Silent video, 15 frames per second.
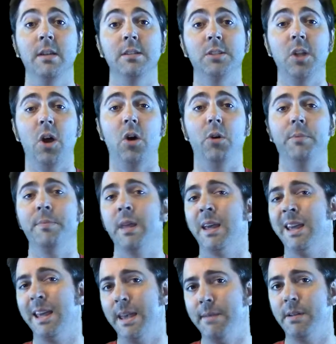So,
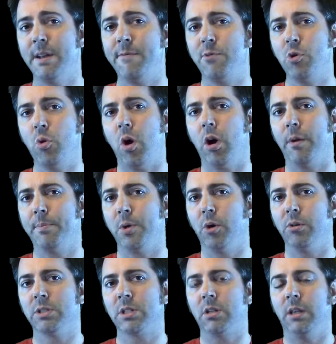even if you are a
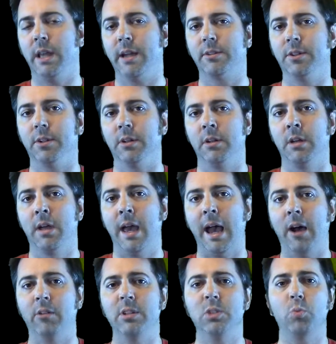purist collector,
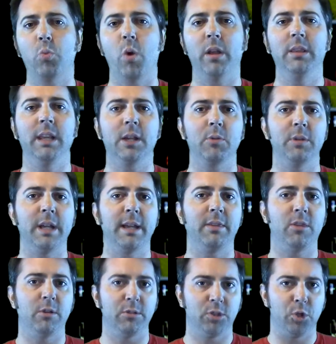how does one liquidate
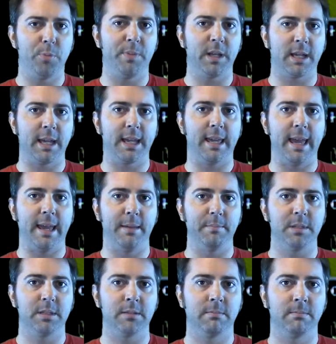those duplicate
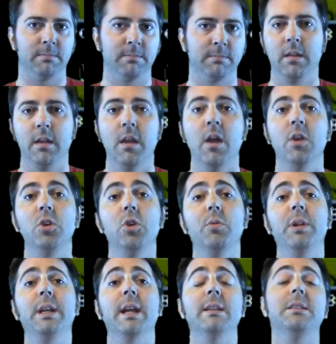games? You want
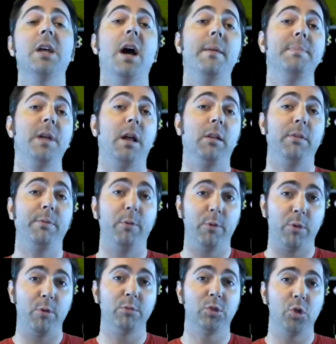to get top dollar for those